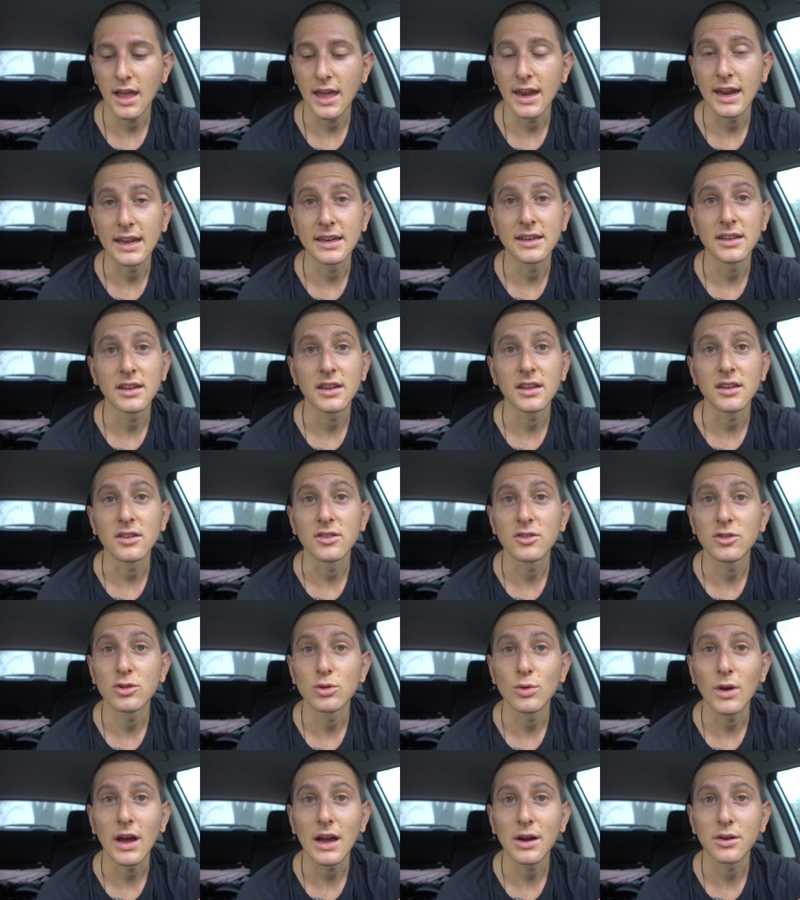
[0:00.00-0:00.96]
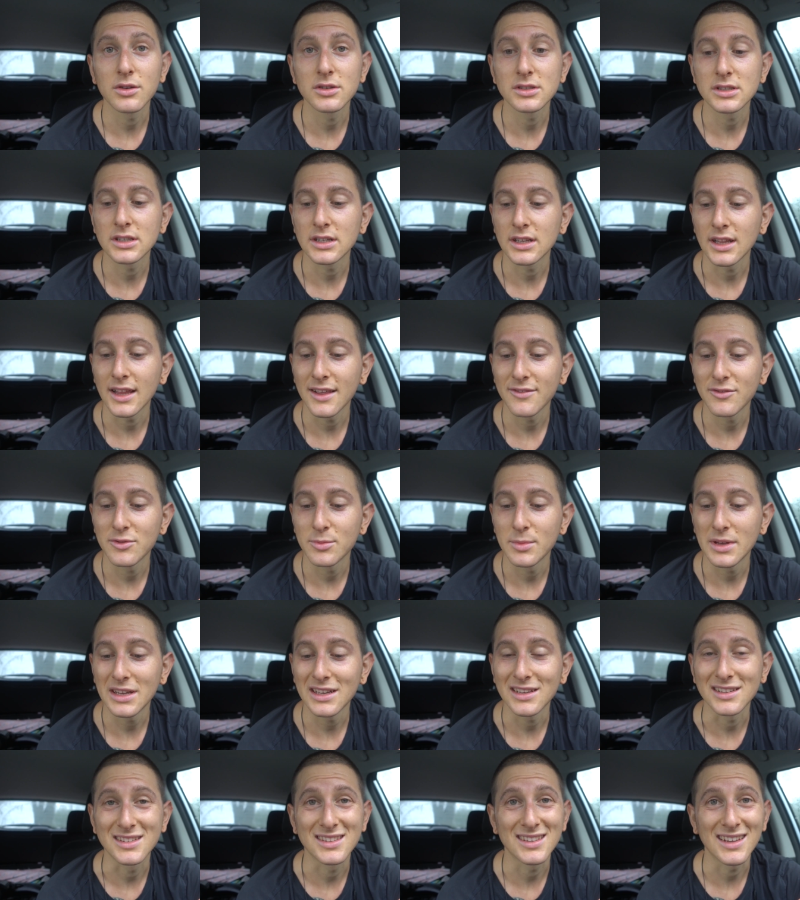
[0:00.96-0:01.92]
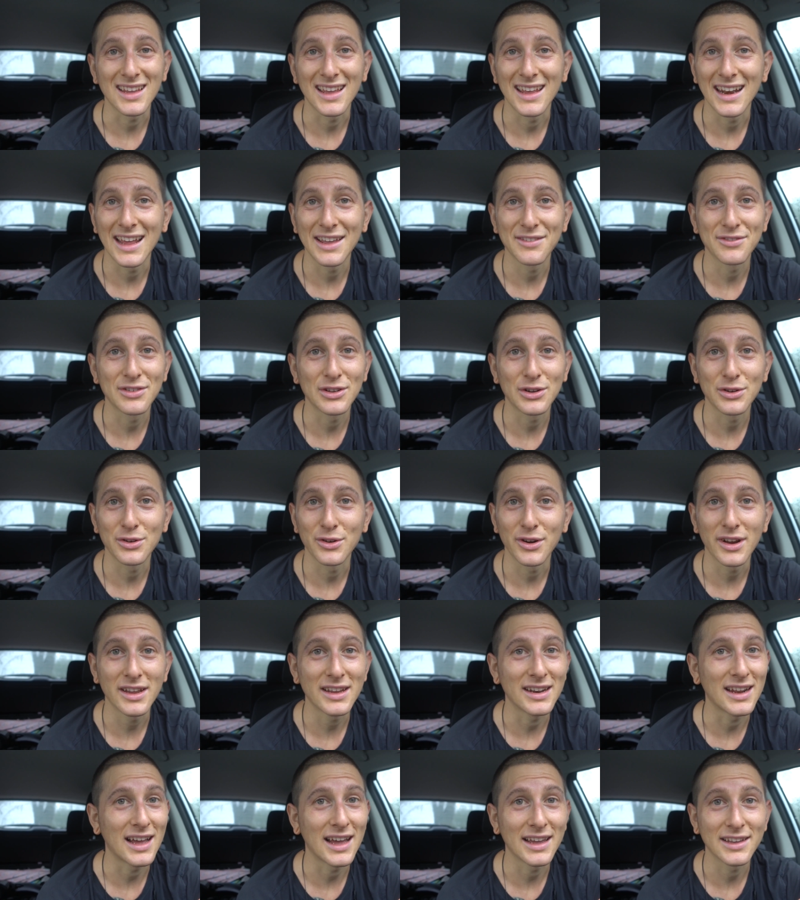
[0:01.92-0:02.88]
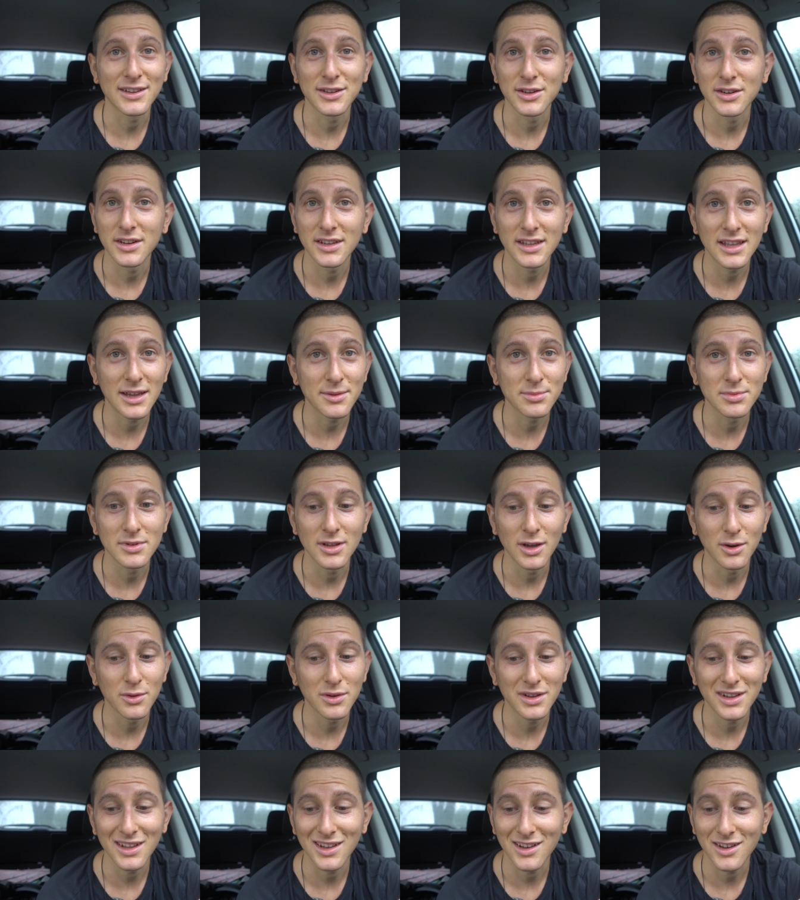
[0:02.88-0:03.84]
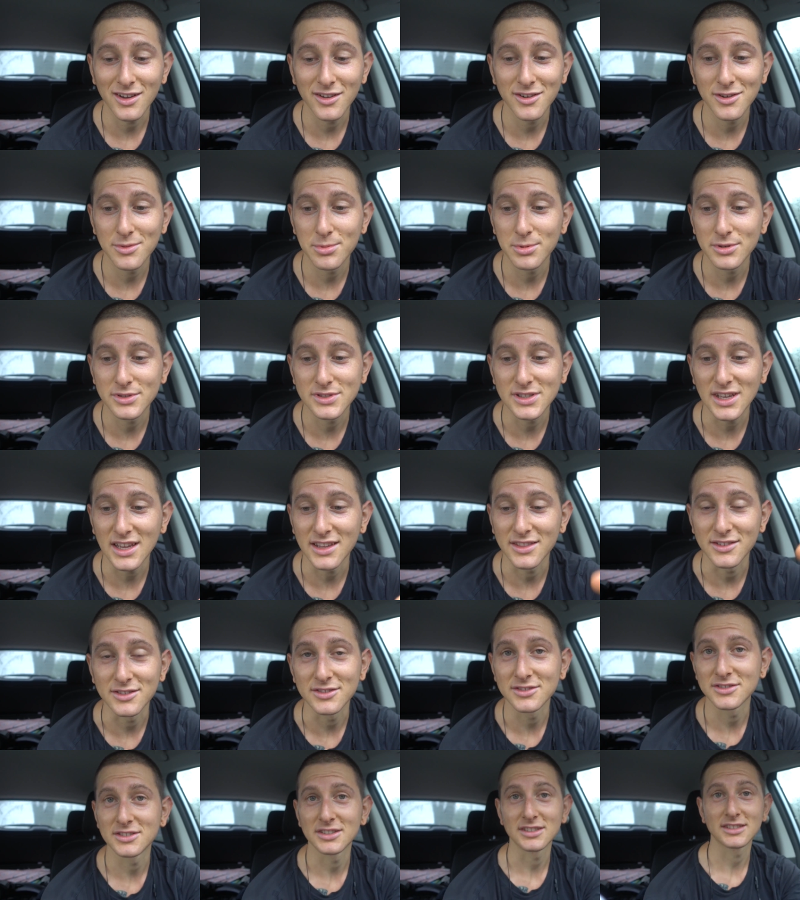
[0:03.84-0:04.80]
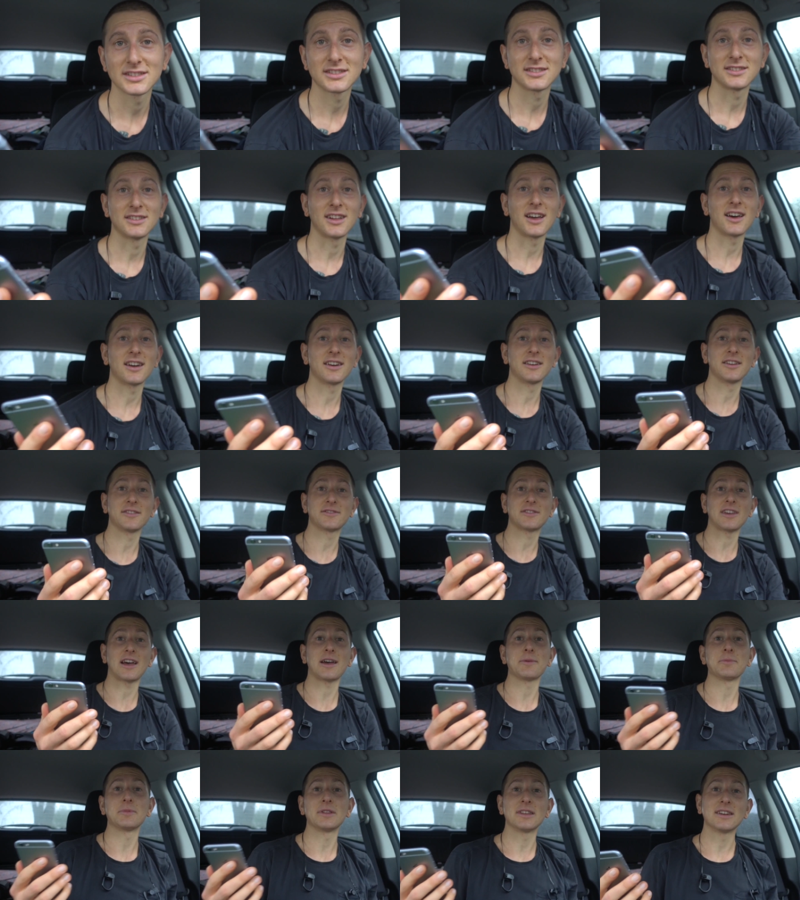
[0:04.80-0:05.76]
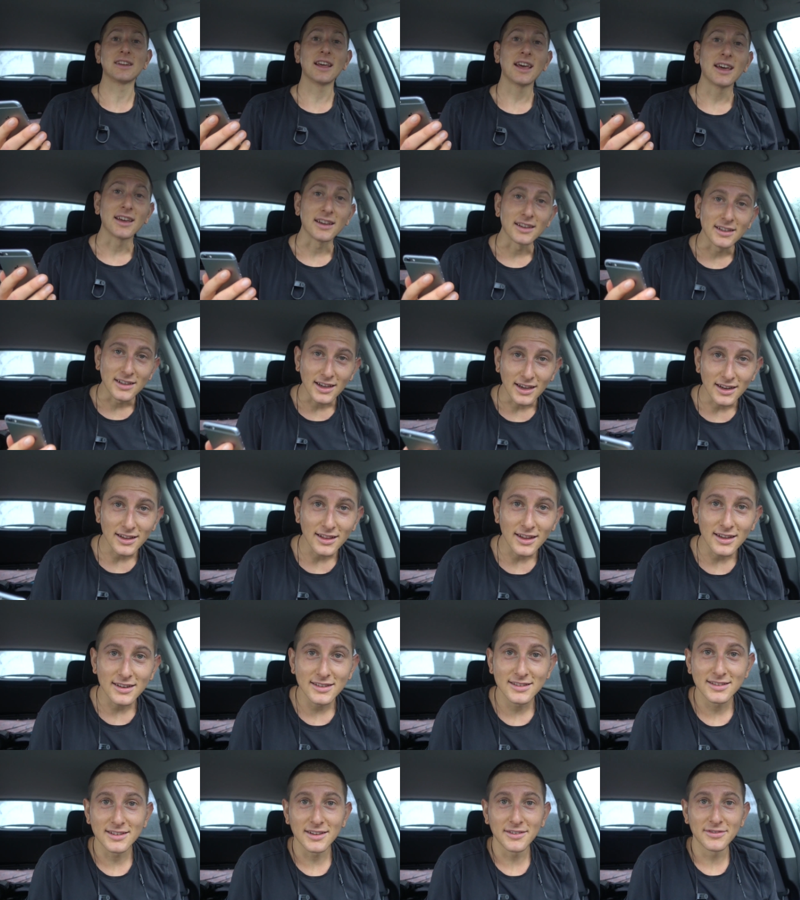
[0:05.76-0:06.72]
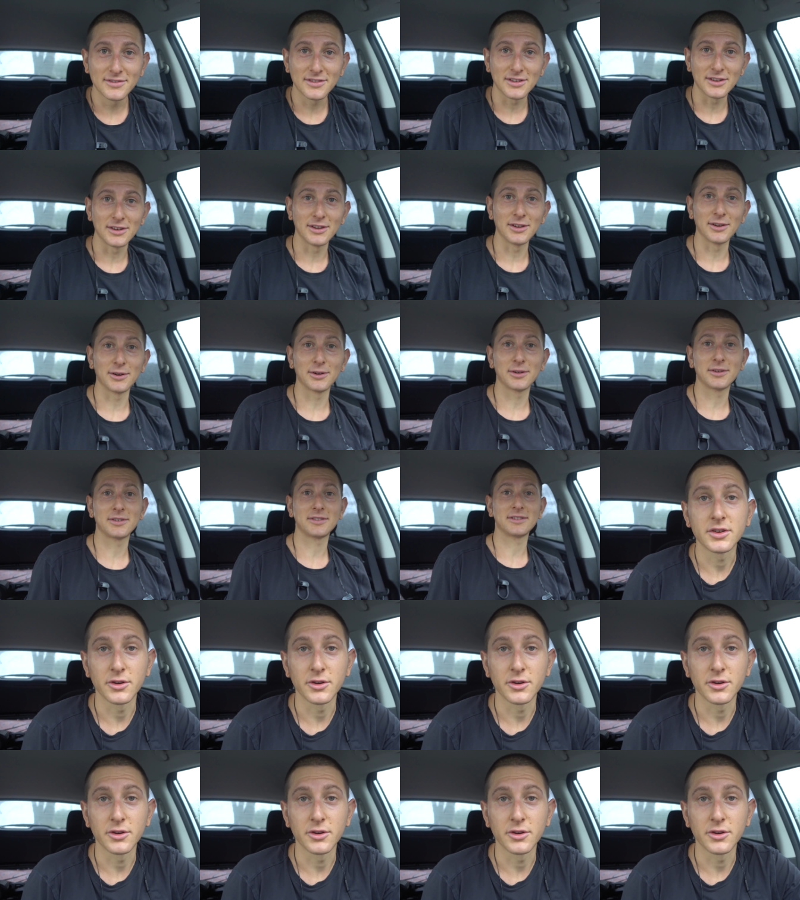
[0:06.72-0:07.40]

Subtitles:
And I did it in 2 hours and 11 minutes. And I feel great. I could have kept going 100%. There's just not enough time in the day. Got a lot of stuff to do.